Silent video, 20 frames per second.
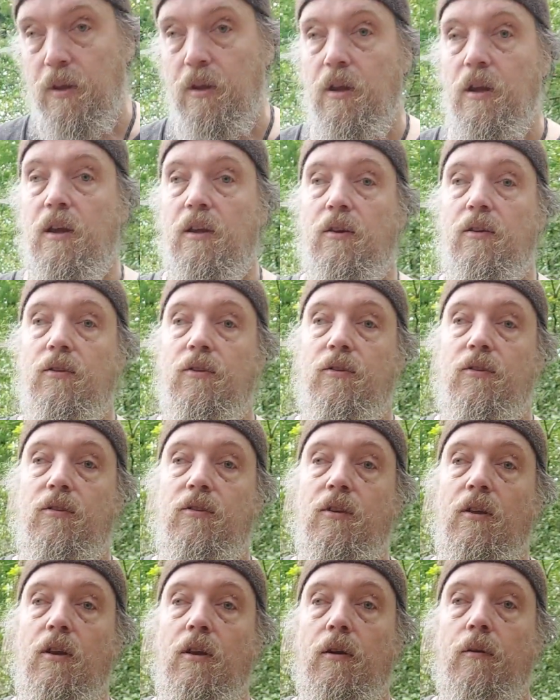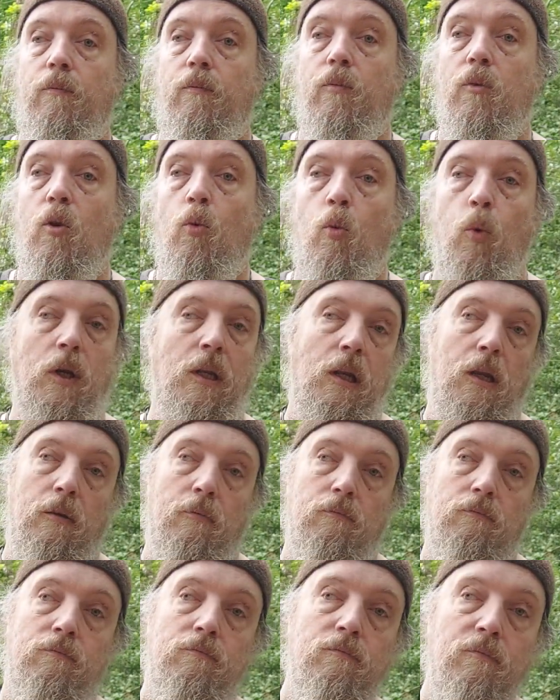is
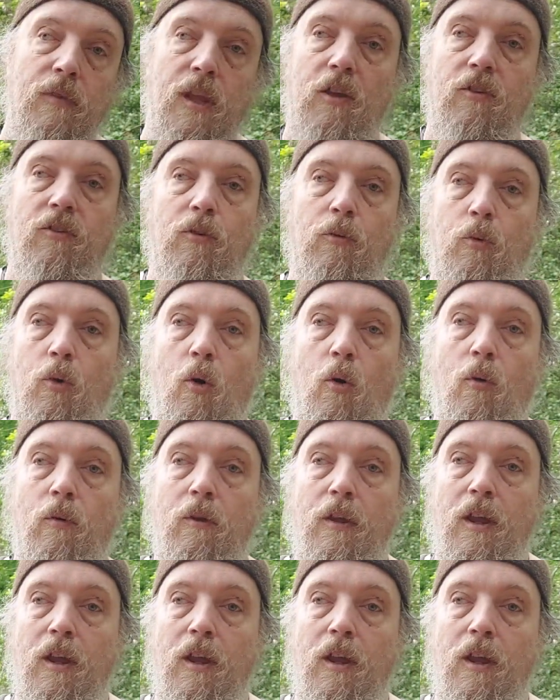whittling, as you know.